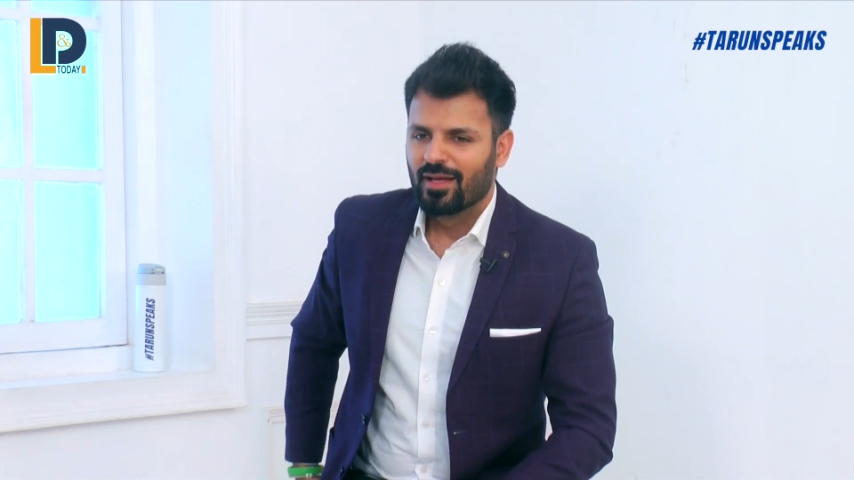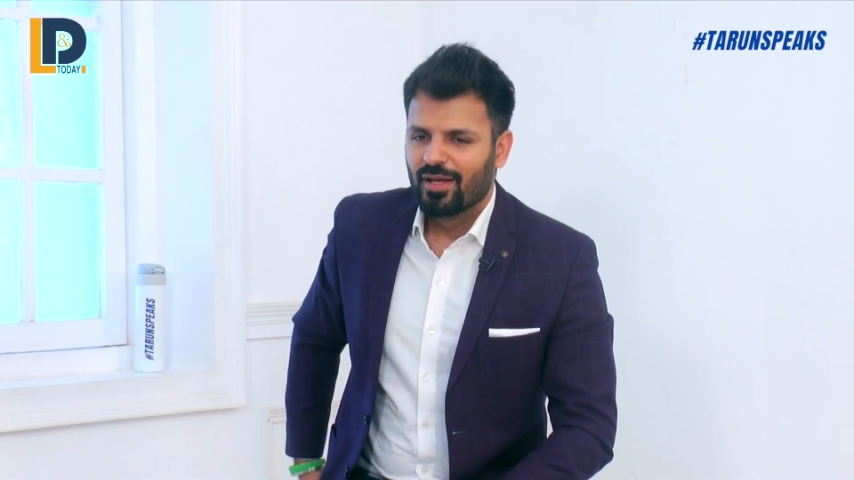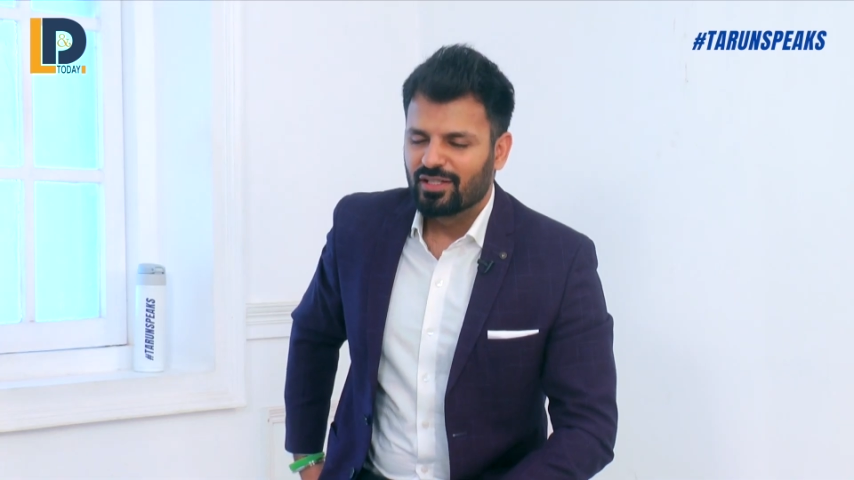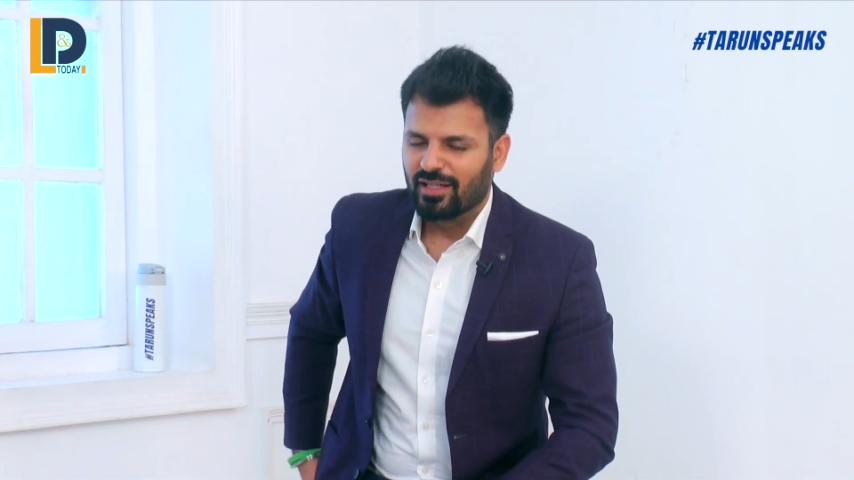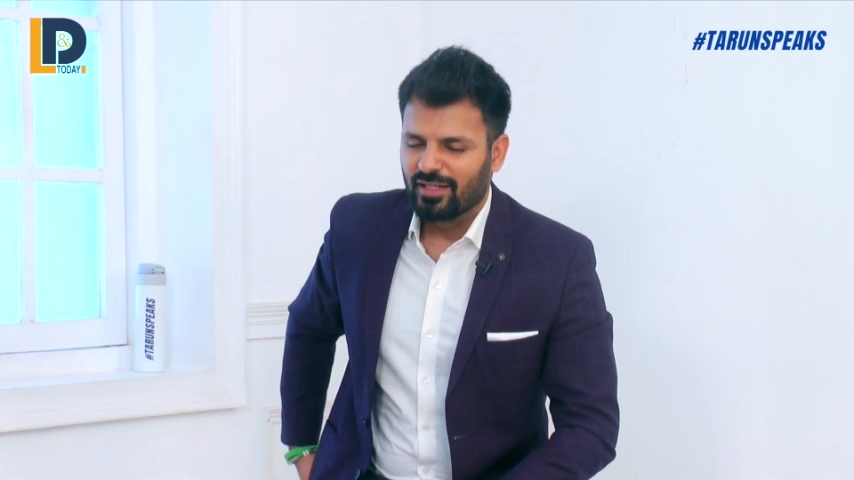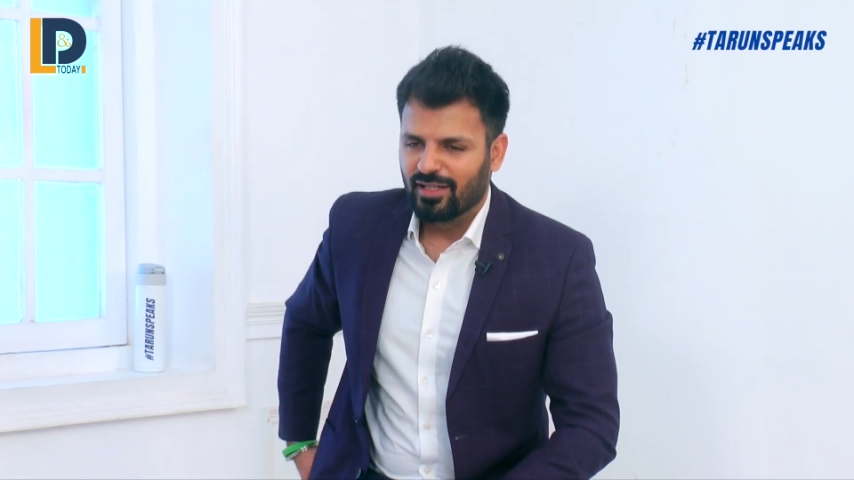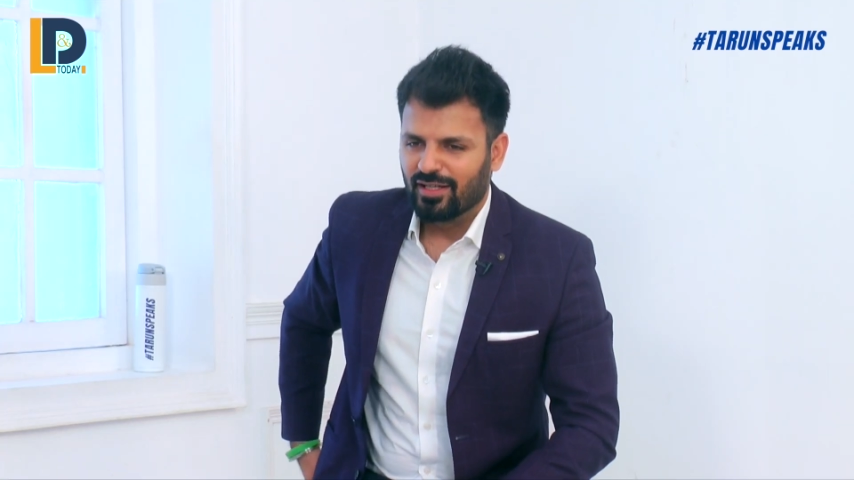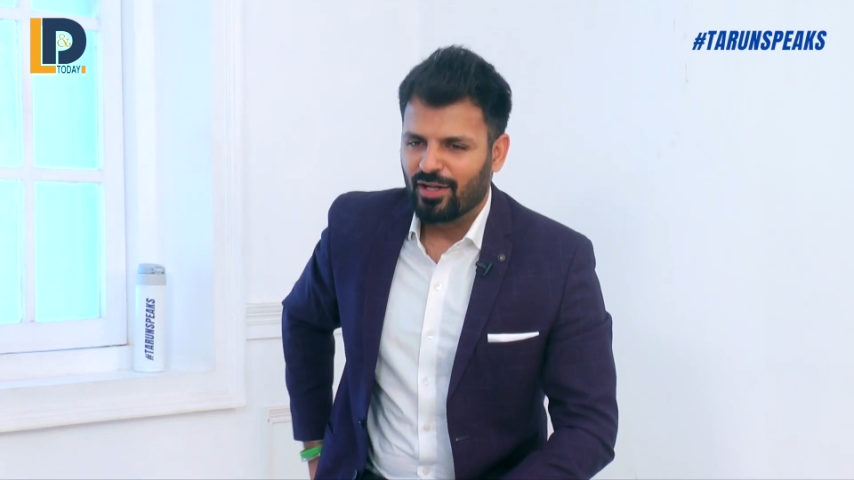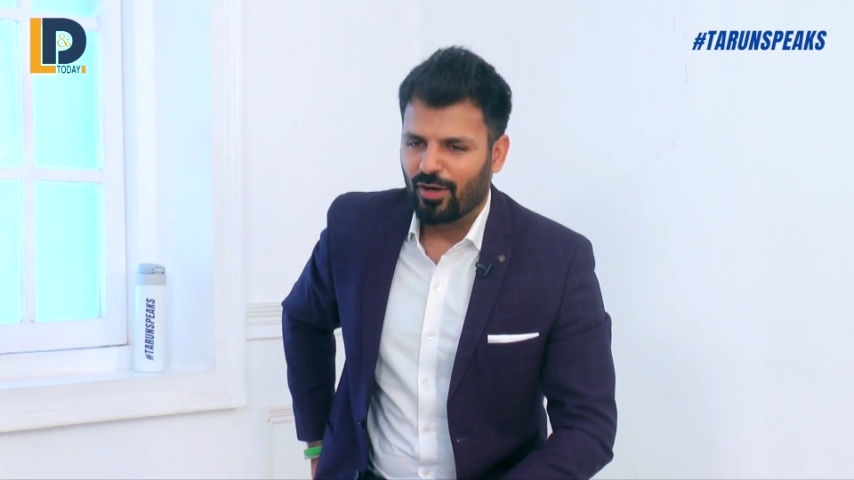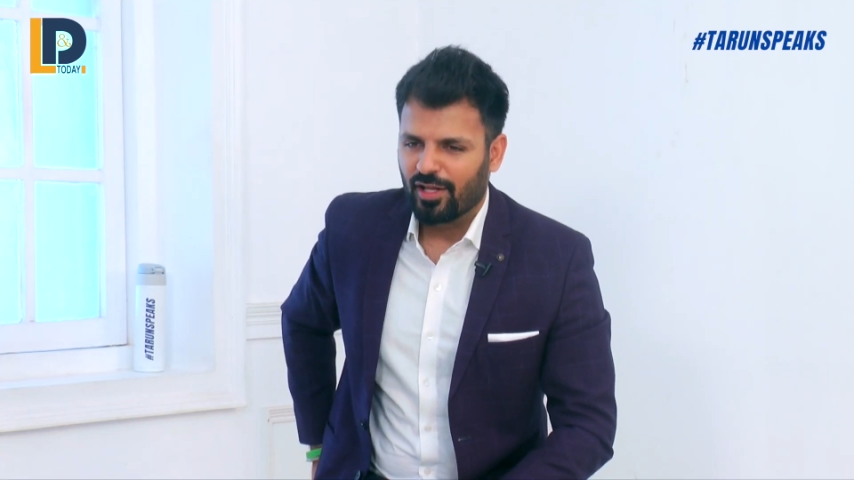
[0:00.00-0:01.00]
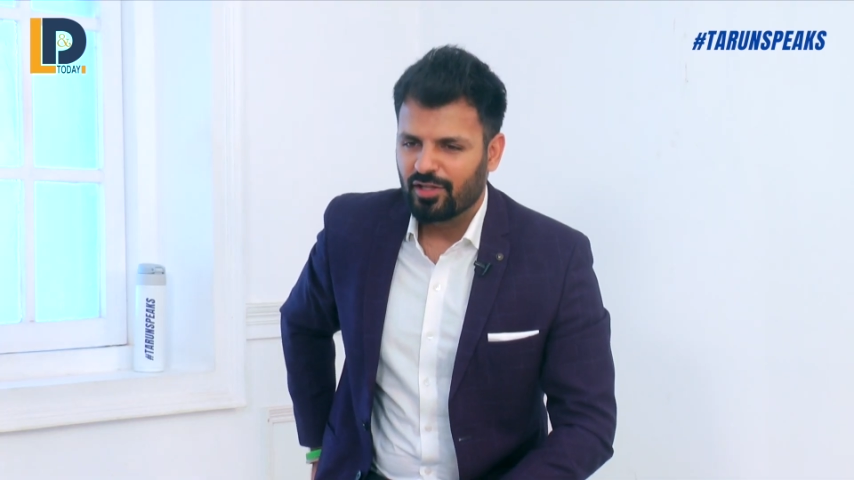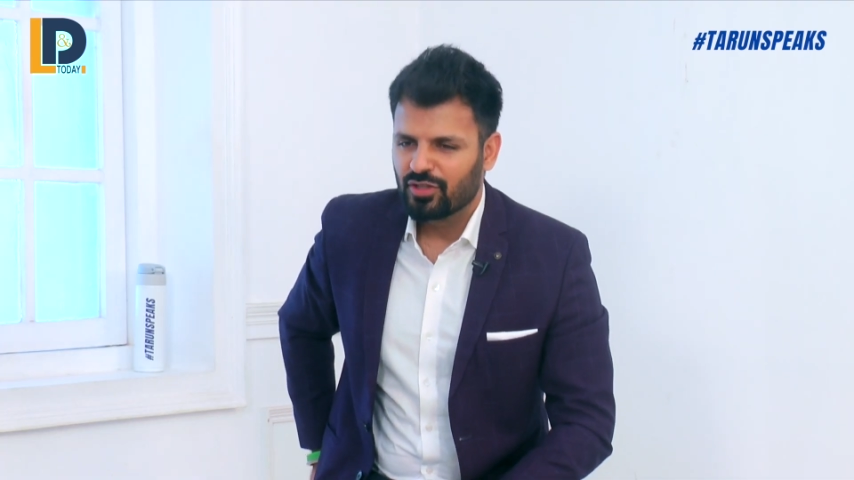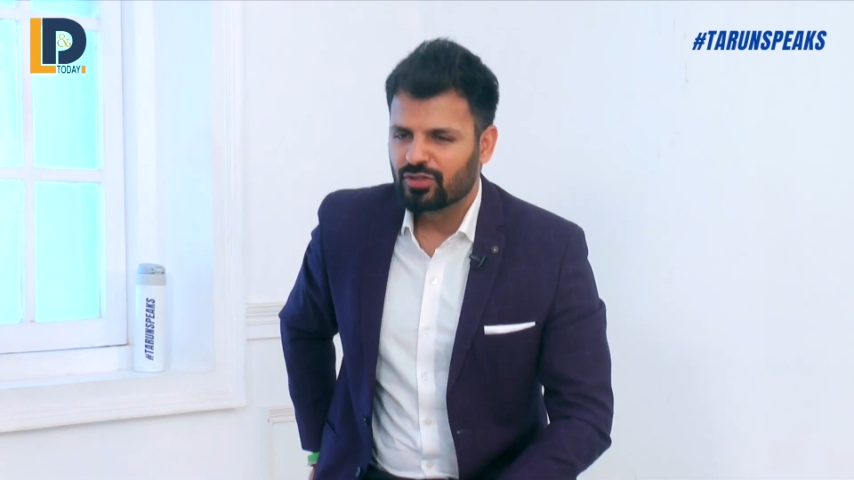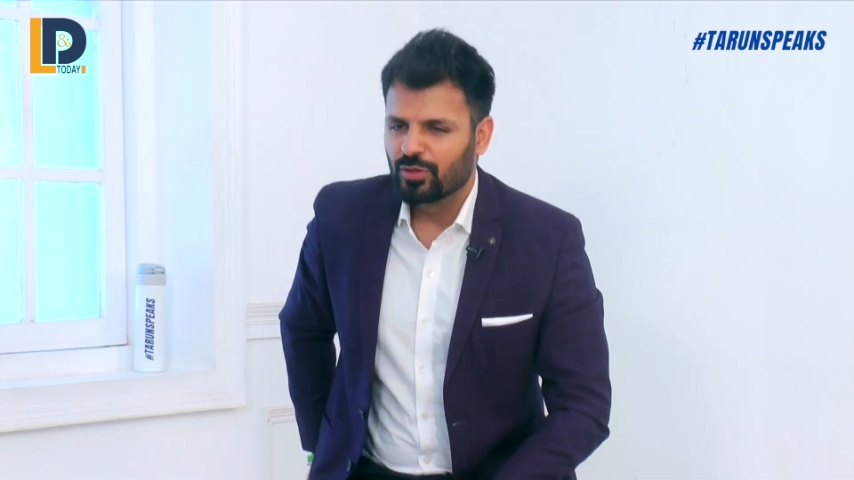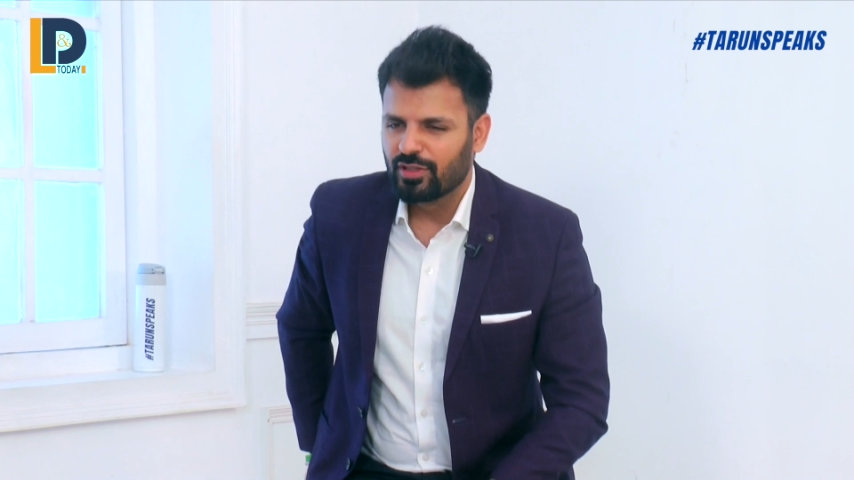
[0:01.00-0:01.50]
So I think an
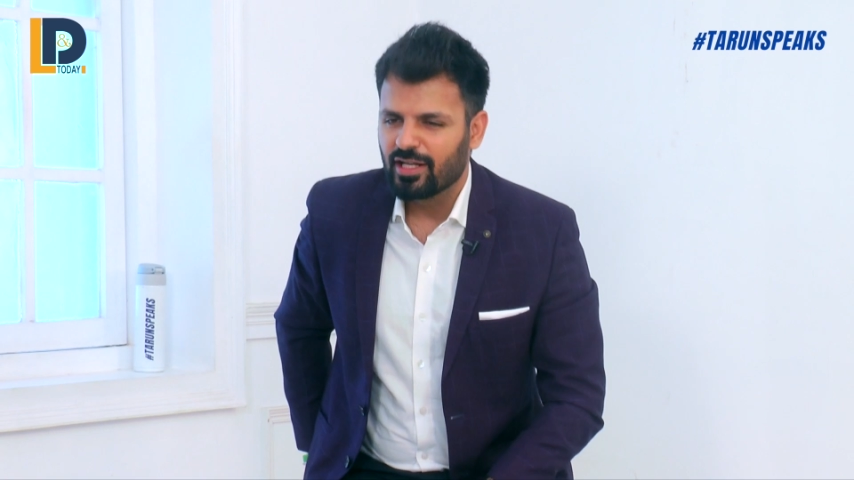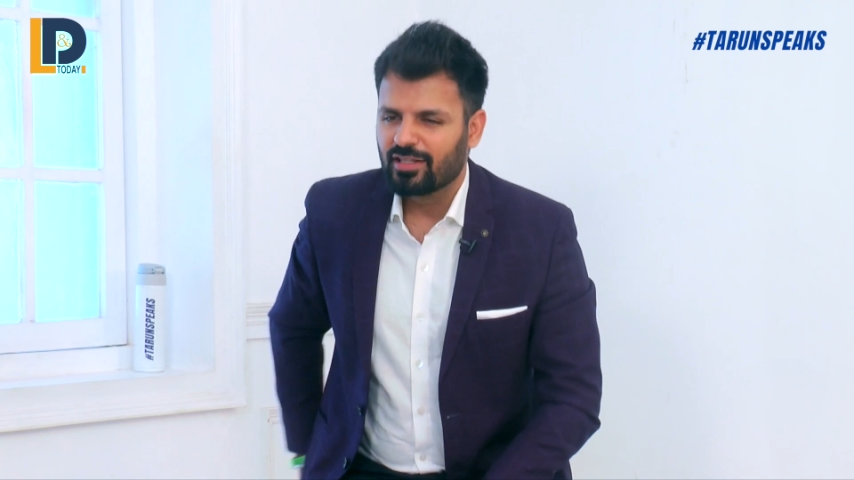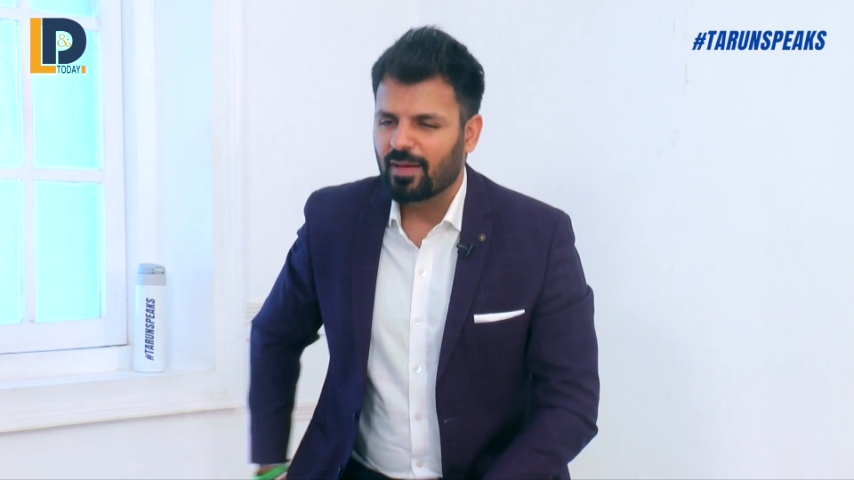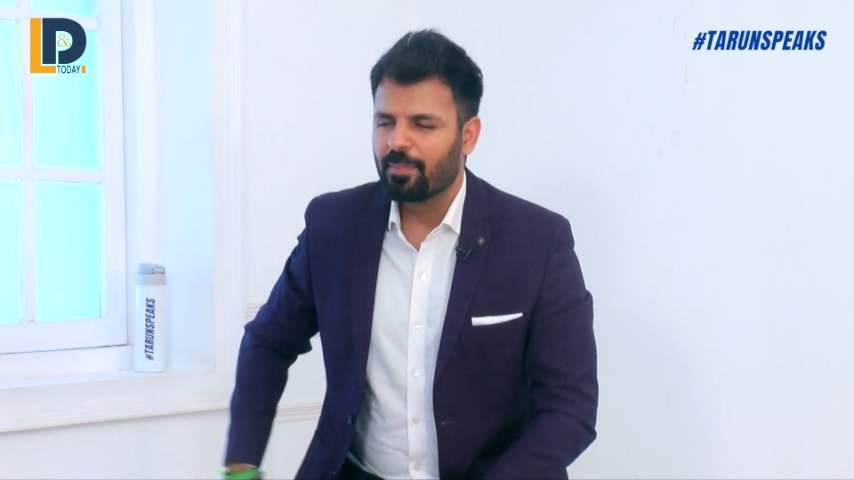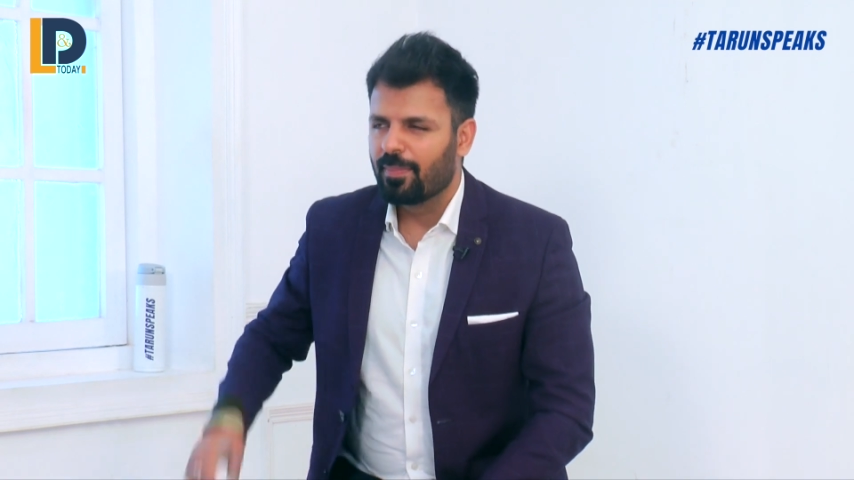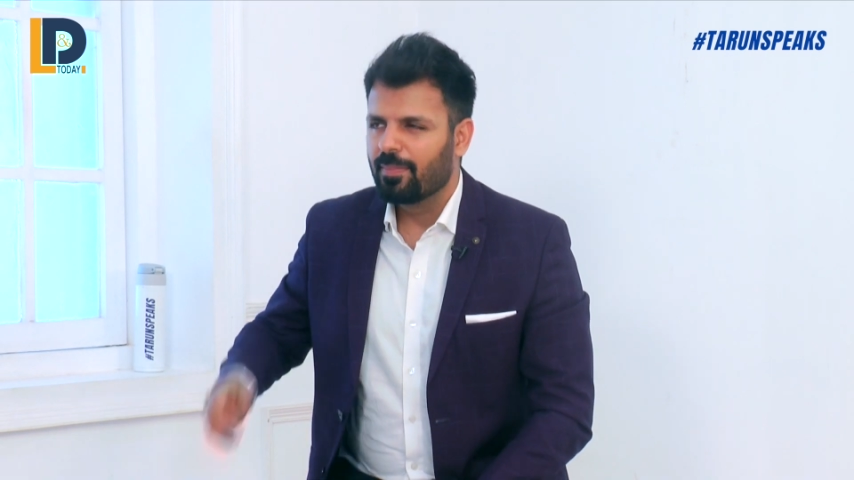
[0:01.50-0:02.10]
organization should take that,